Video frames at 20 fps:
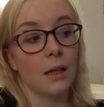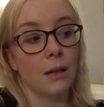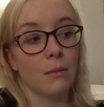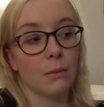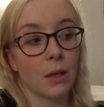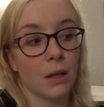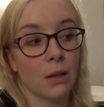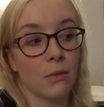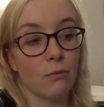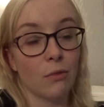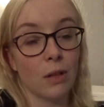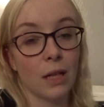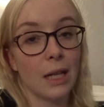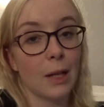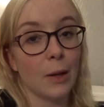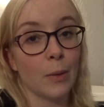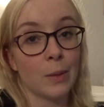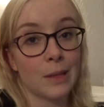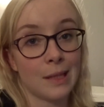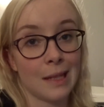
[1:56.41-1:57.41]
become really
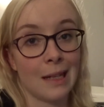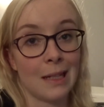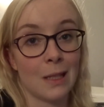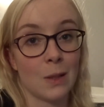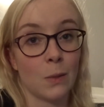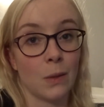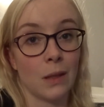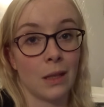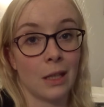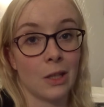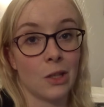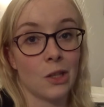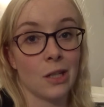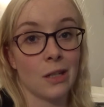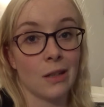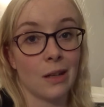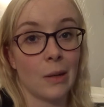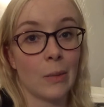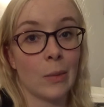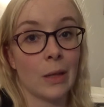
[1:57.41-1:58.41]
obsessed with Kitchen
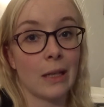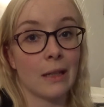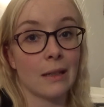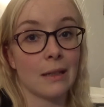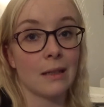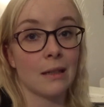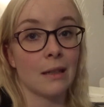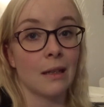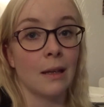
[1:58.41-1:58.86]
Nightmares.